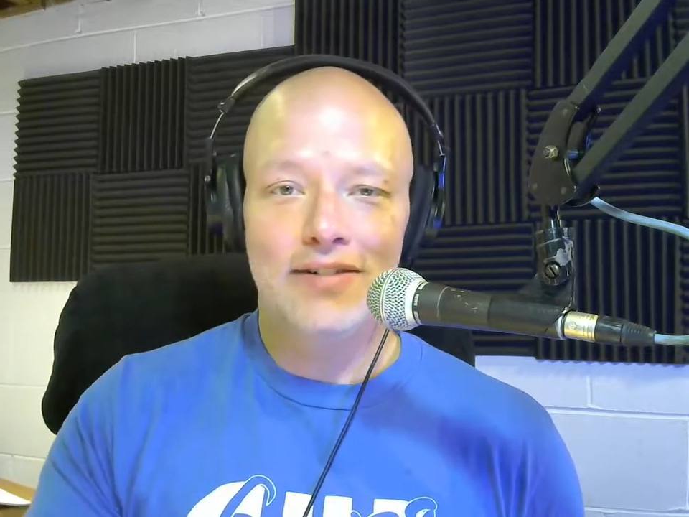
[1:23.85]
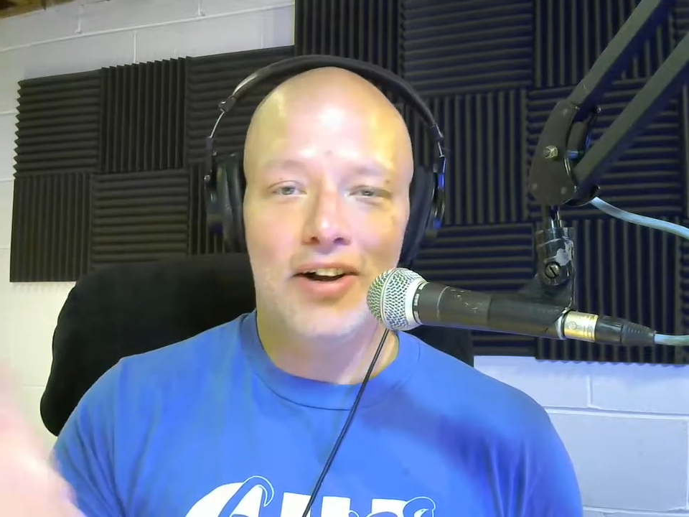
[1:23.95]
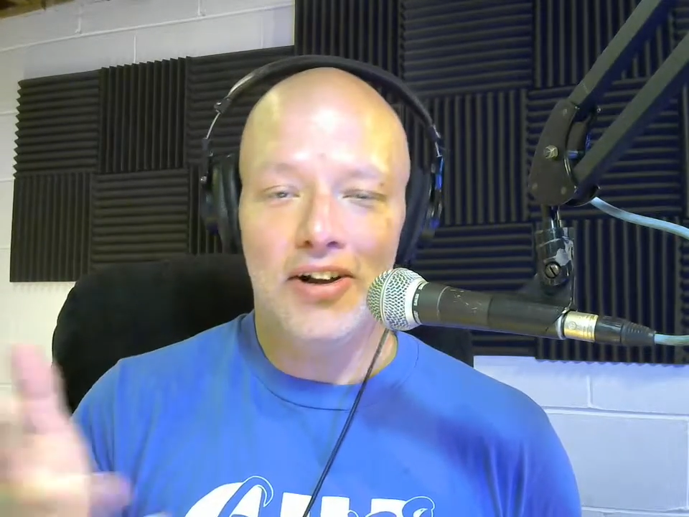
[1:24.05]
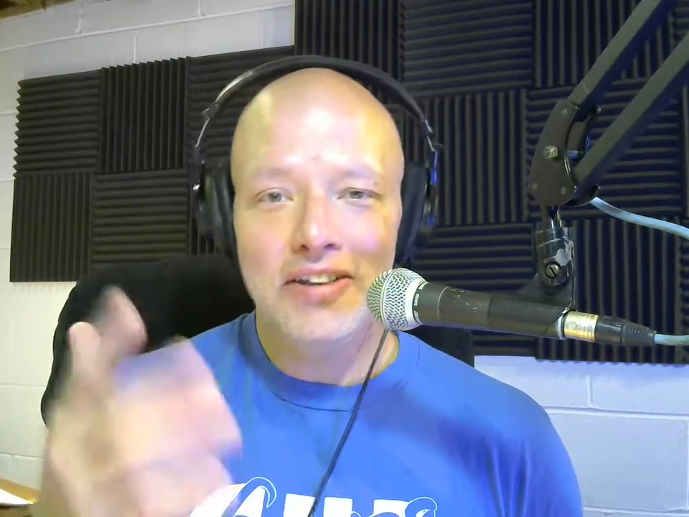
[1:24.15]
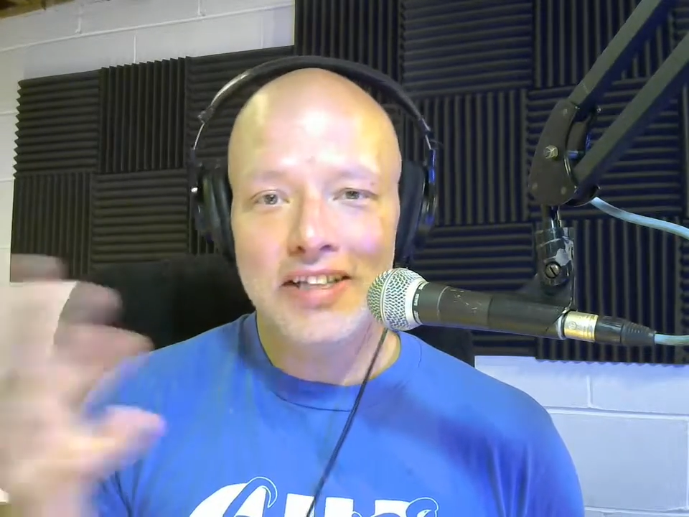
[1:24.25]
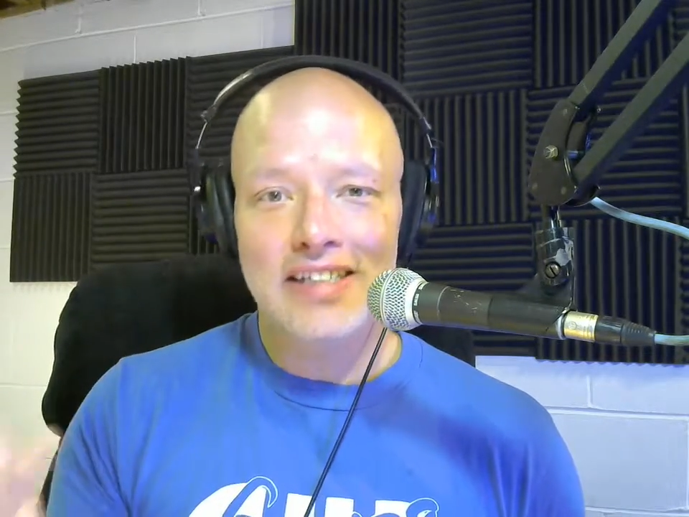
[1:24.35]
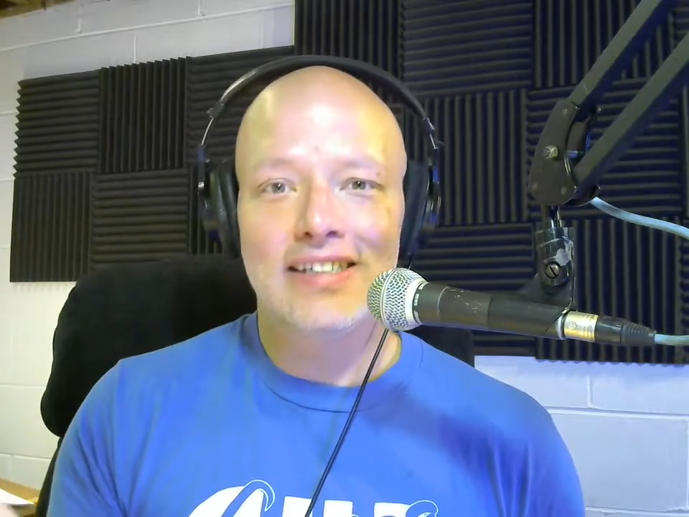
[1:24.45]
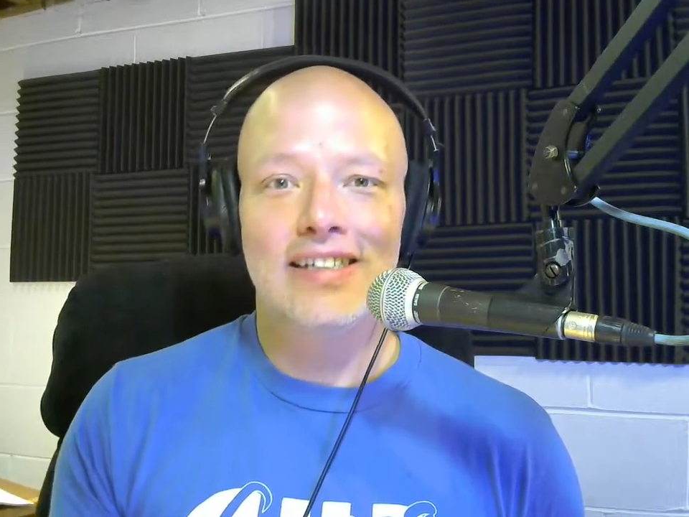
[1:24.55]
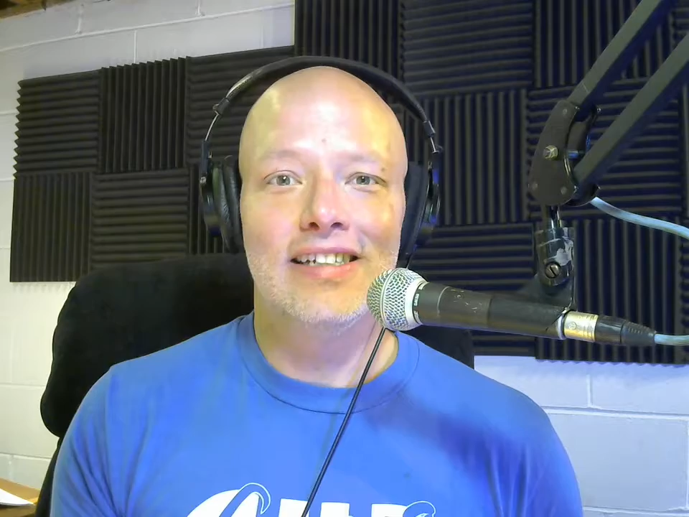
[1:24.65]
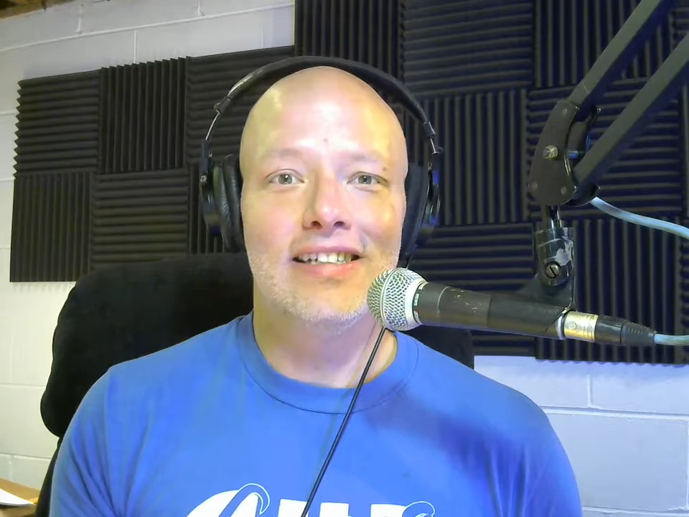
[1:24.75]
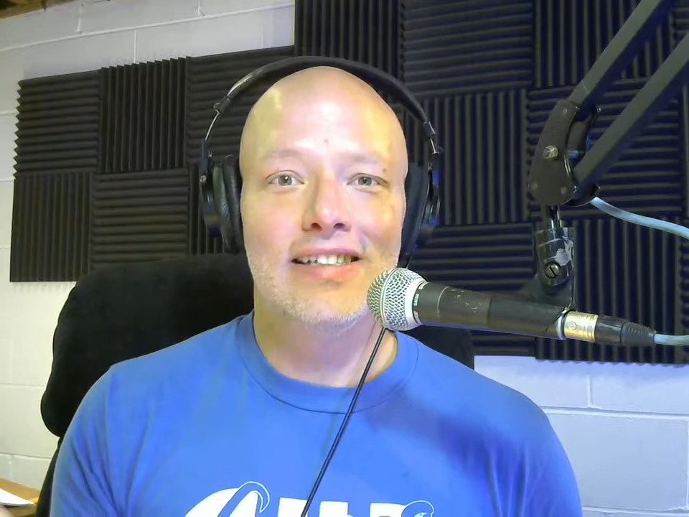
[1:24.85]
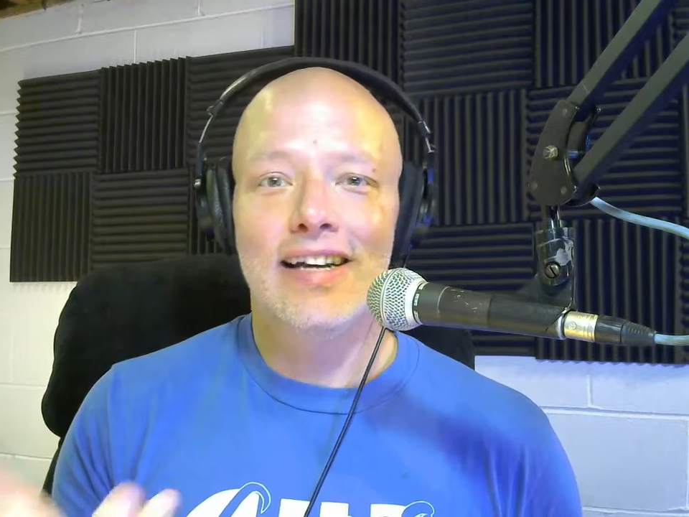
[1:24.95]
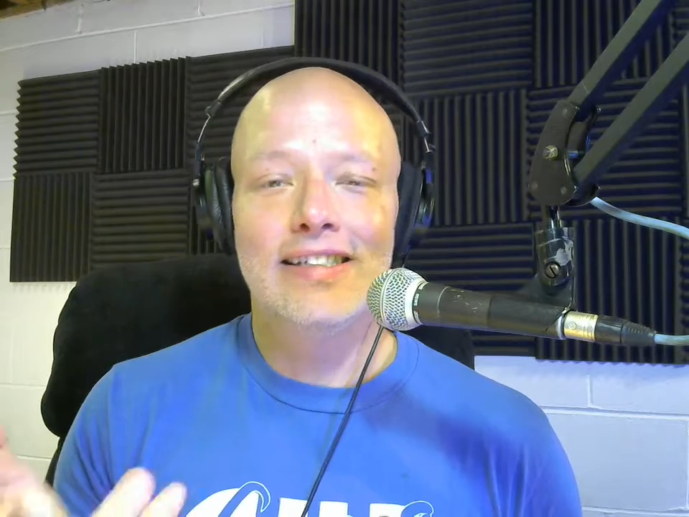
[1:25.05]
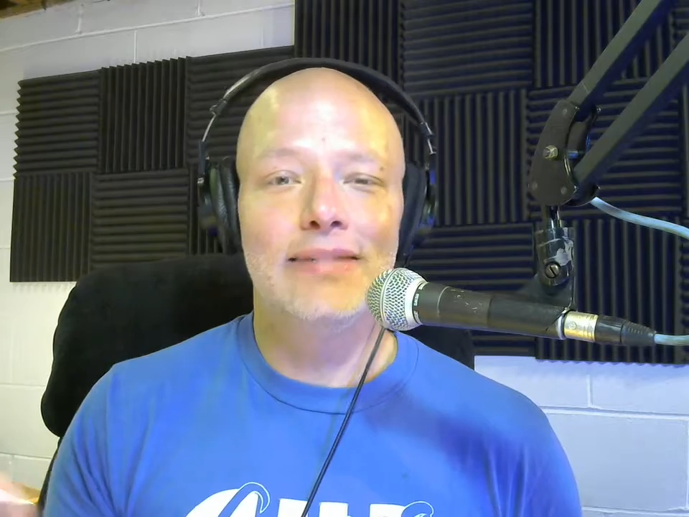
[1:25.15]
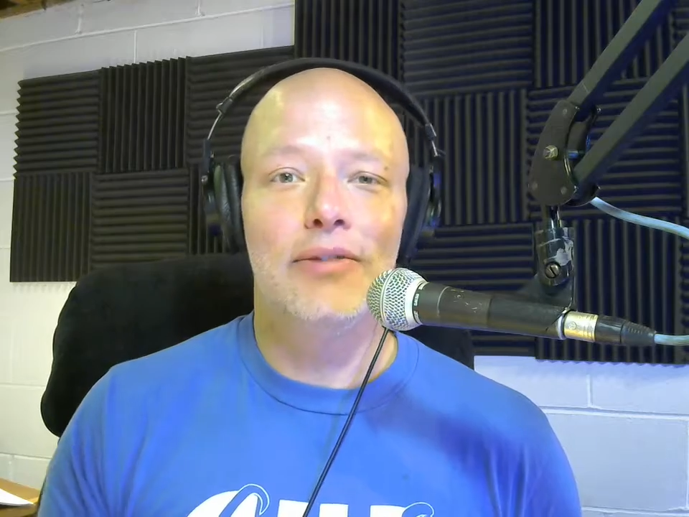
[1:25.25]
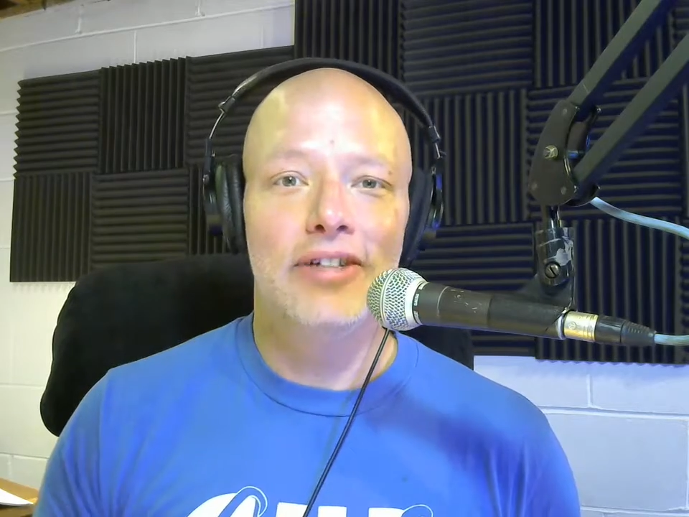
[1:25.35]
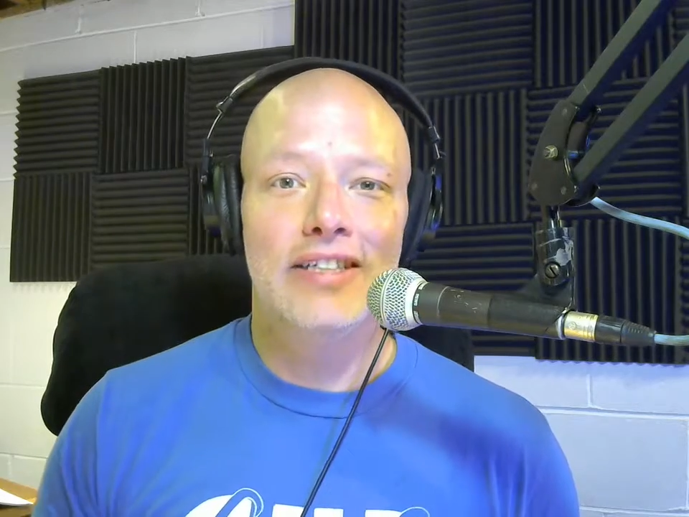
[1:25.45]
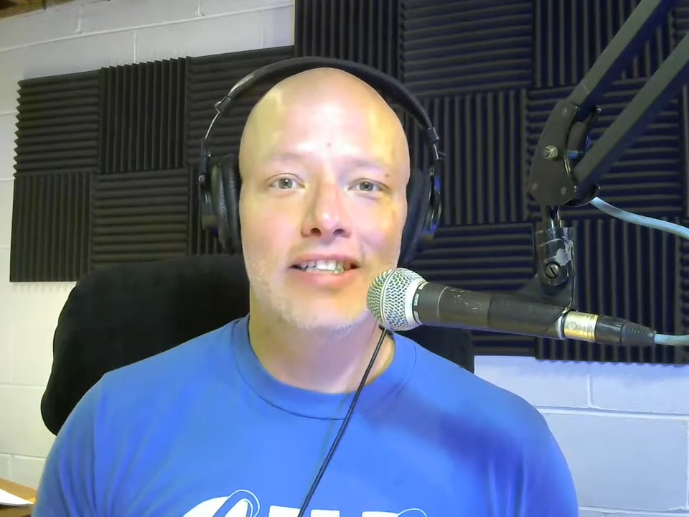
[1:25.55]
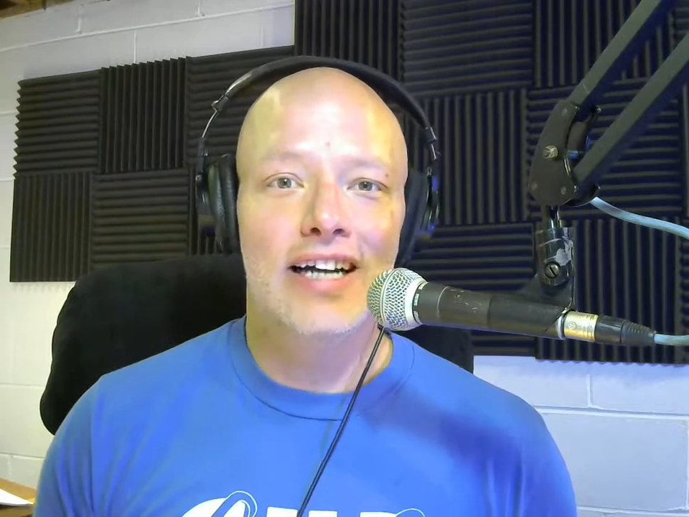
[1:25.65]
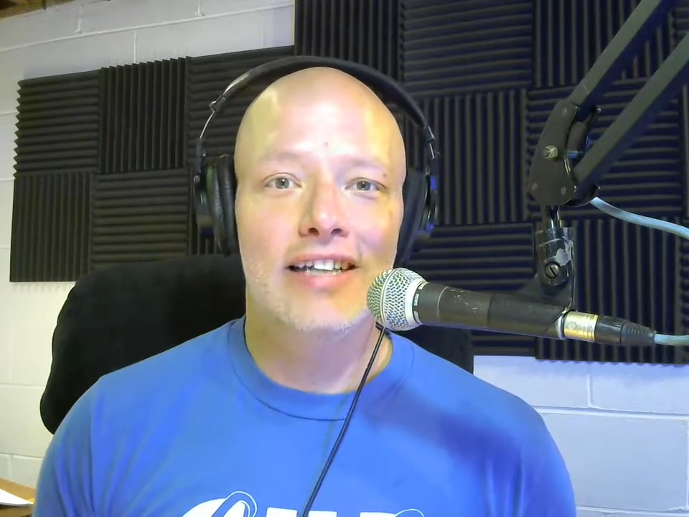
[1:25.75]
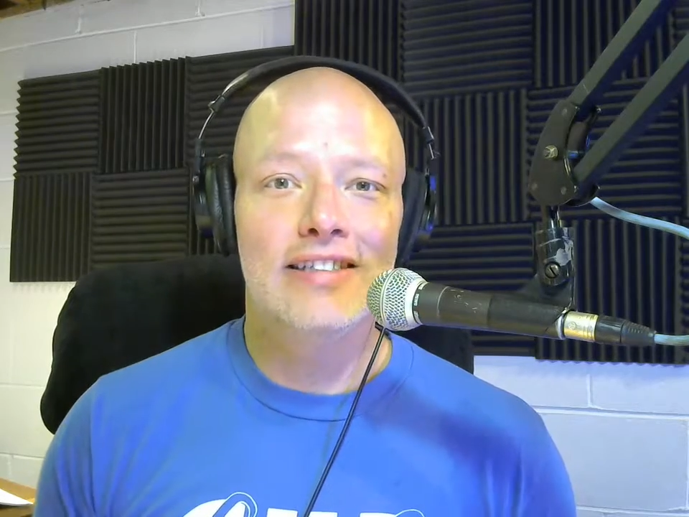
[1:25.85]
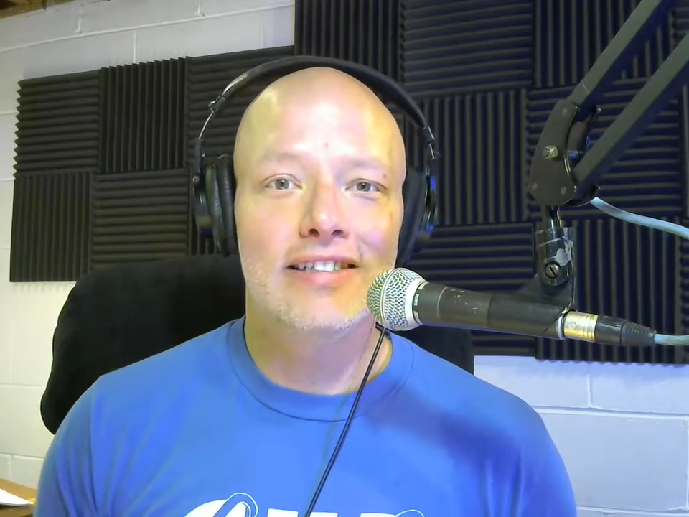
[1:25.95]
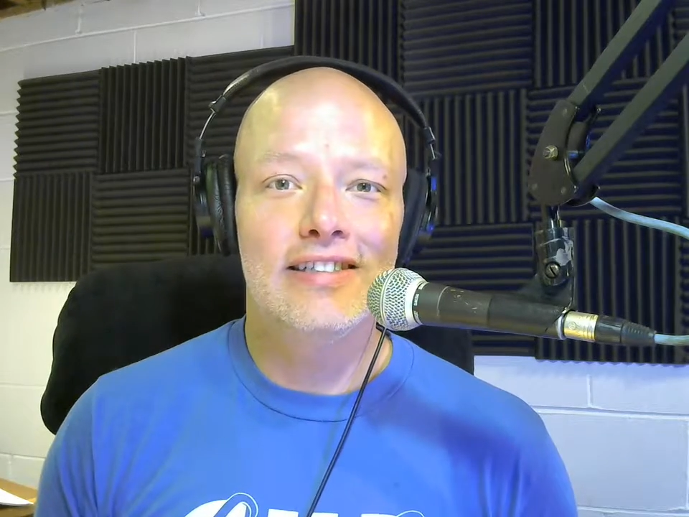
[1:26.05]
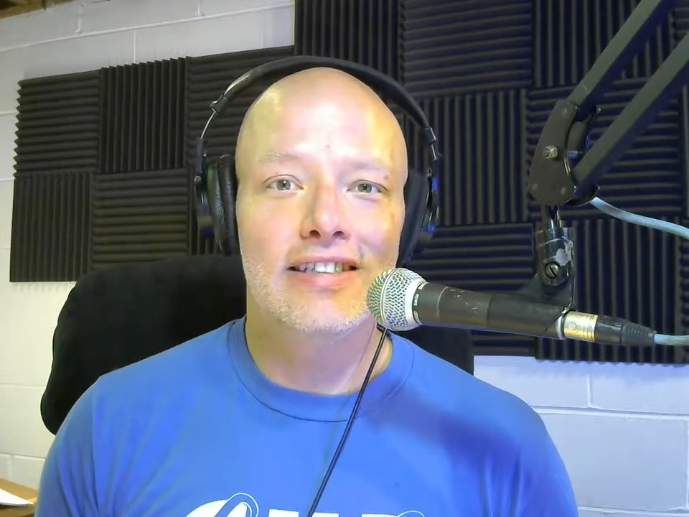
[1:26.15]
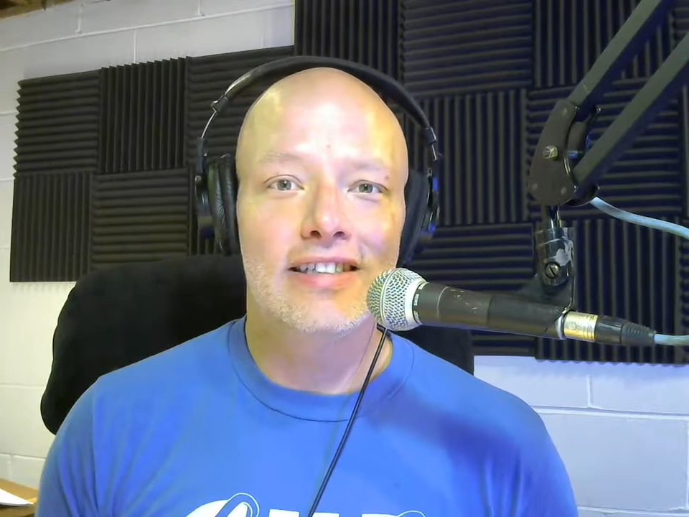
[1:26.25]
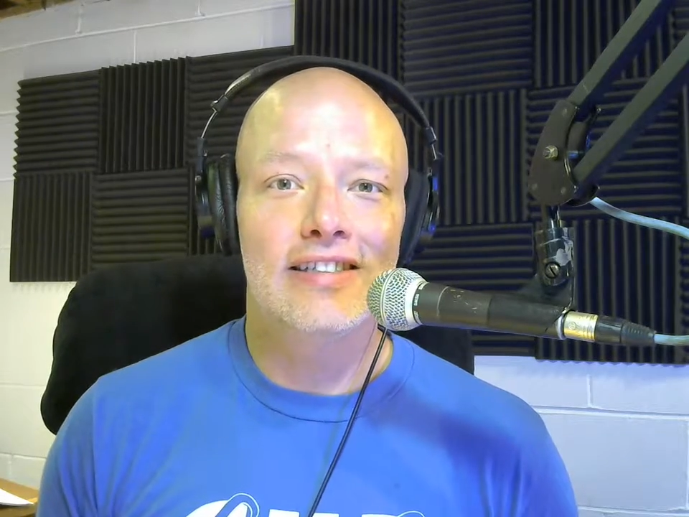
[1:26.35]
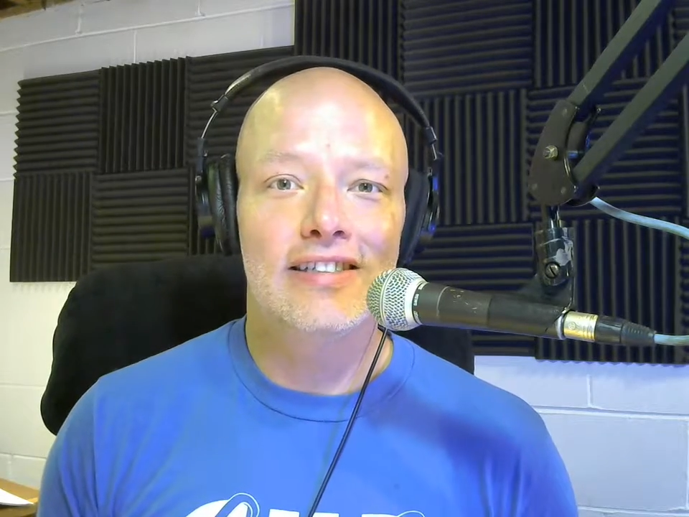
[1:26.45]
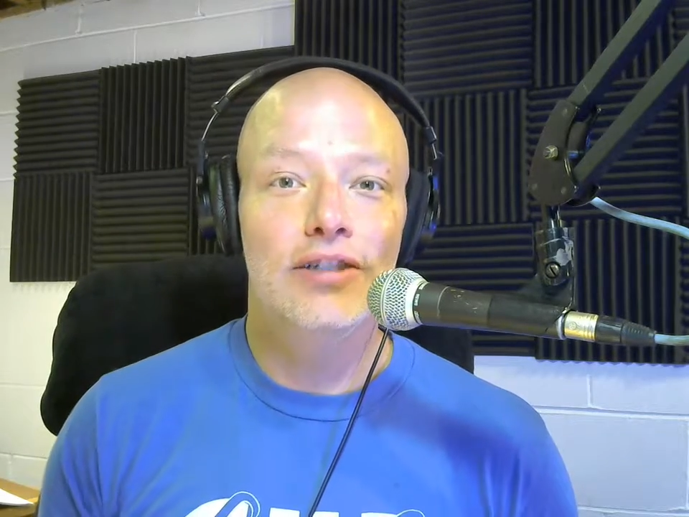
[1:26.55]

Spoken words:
all this is testimony to God's goodness,